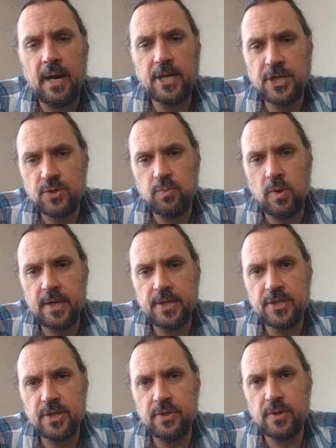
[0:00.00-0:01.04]
just
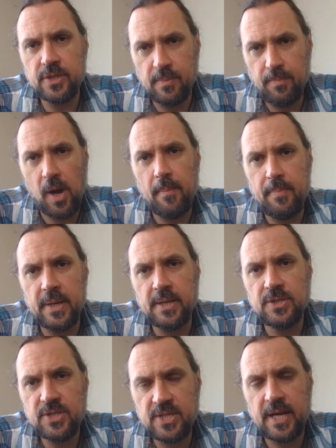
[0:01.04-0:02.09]
wanted to pop
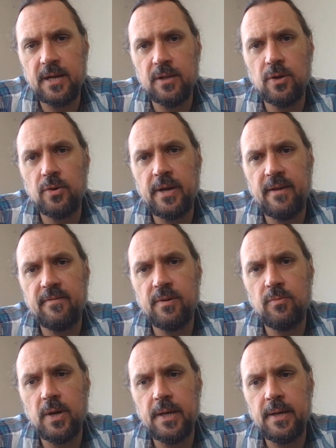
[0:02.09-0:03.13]
in, say hello to
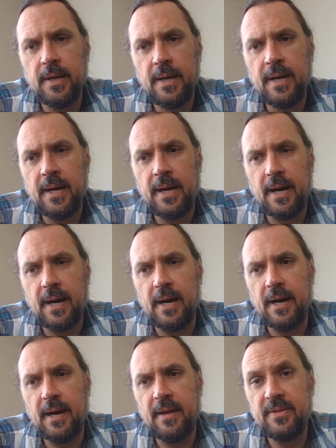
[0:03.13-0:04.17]
everyone,
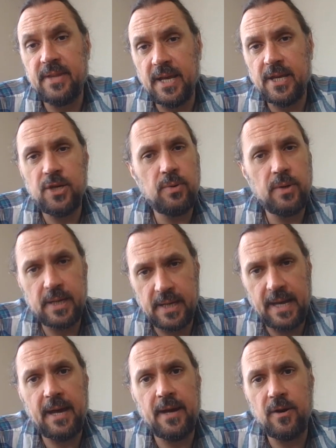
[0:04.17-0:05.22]
and thank you
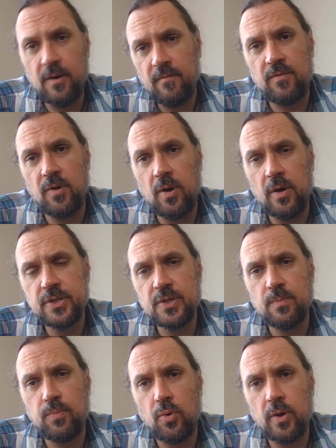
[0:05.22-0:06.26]
again for all the
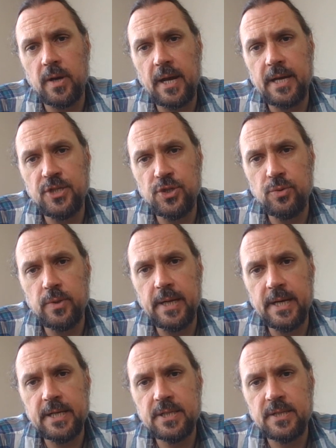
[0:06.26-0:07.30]
support I do
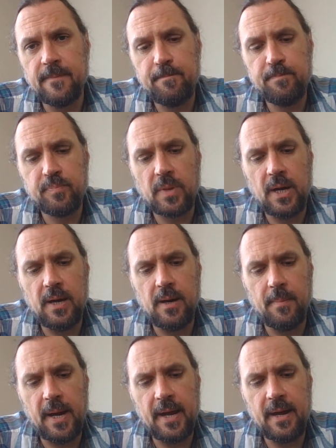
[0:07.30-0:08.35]
get.
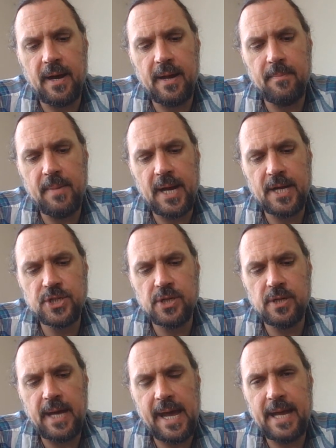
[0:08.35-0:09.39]
I
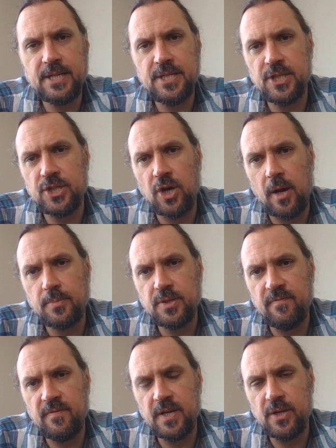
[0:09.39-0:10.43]
imagine
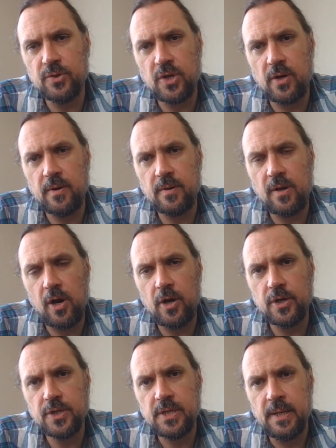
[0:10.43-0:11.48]
anti-adoption videos
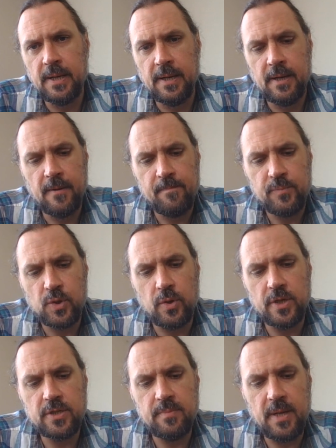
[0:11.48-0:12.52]
aren't
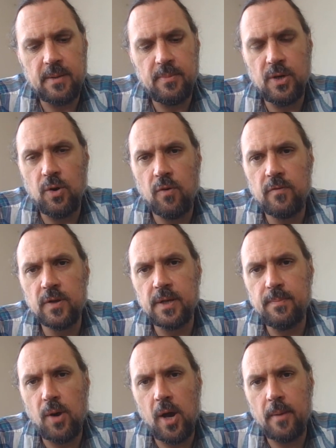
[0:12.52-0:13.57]
going to make me overly
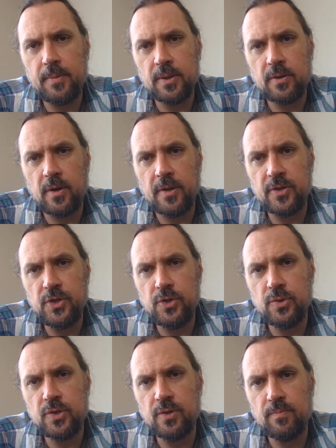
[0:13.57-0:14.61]
popular on the
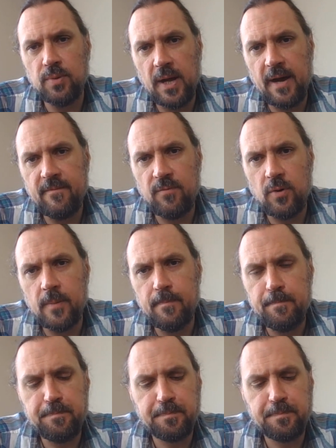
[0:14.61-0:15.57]
YouTube platform,